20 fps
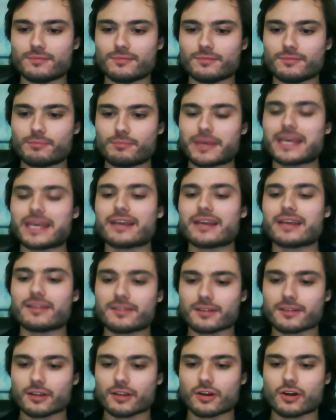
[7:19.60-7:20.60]
being in
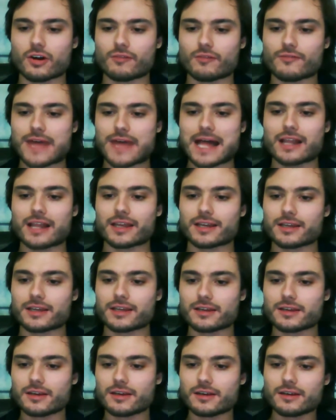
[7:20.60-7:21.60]
Silicon Valley
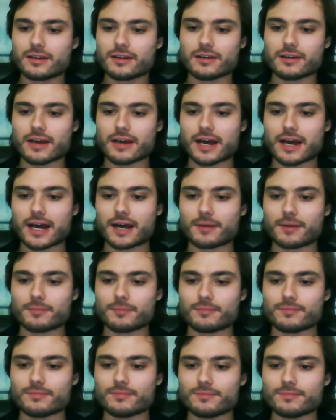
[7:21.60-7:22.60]

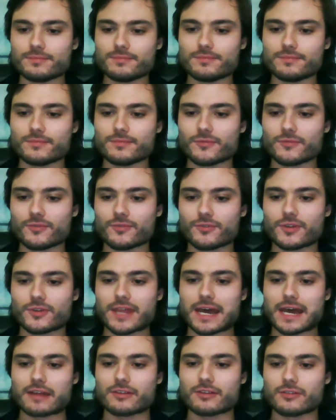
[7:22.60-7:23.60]
um, for
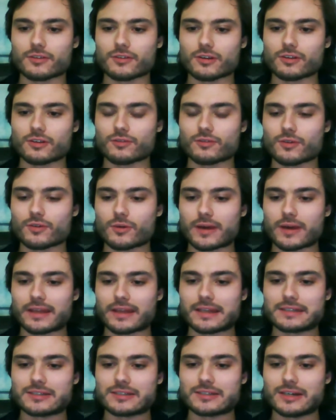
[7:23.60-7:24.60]
that sort of around.
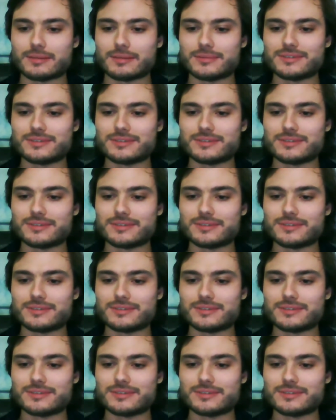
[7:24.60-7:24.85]
Oh yeah. Time.